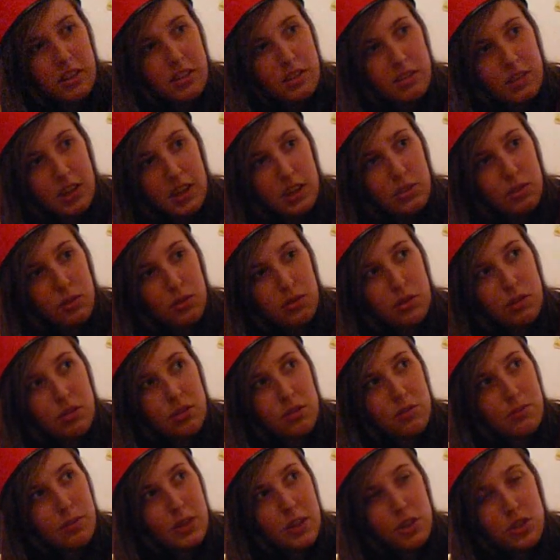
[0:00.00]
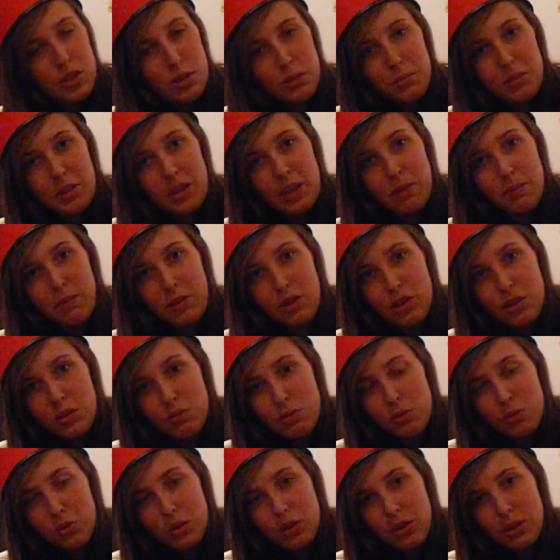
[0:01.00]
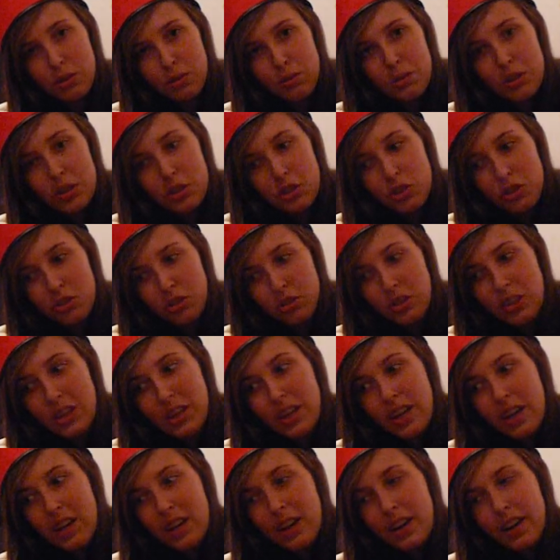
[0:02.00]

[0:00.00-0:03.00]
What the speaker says: entitled the Spaceship Game because we were original.